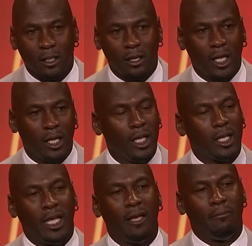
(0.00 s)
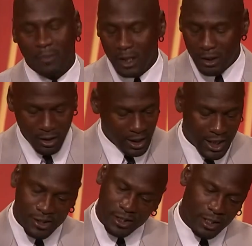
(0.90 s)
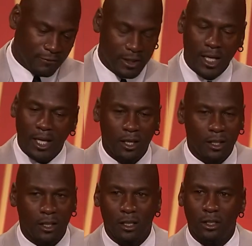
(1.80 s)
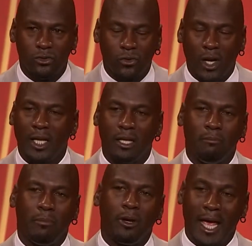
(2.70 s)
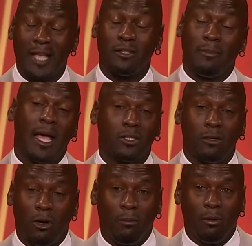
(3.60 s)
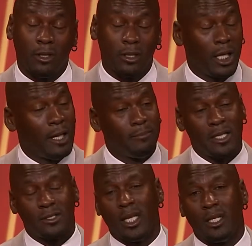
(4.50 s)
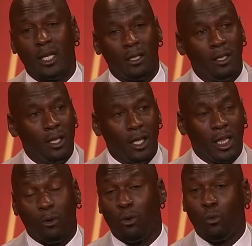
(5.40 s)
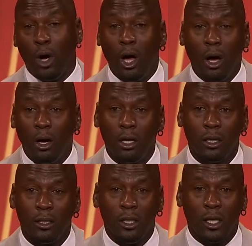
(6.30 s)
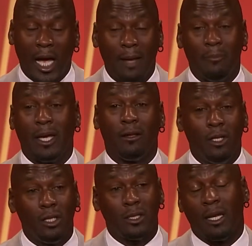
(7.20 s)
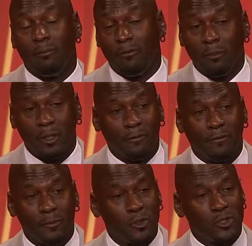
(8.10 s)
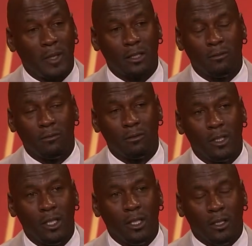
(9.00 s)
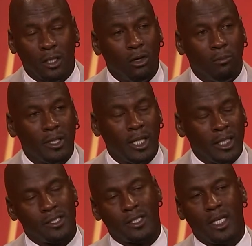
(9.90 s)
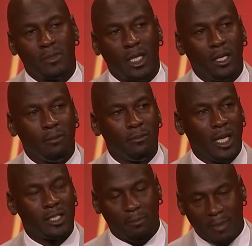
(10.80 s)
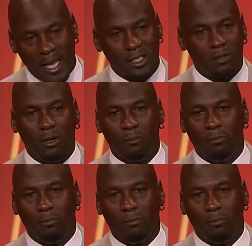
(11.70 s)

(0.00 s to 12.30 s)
that it kept me each and every day trying to get better as a basketball player. Now, I'm not saying they, they were wrong, I may have looked at him from a different perspective, you know, but at the same time, as a basketball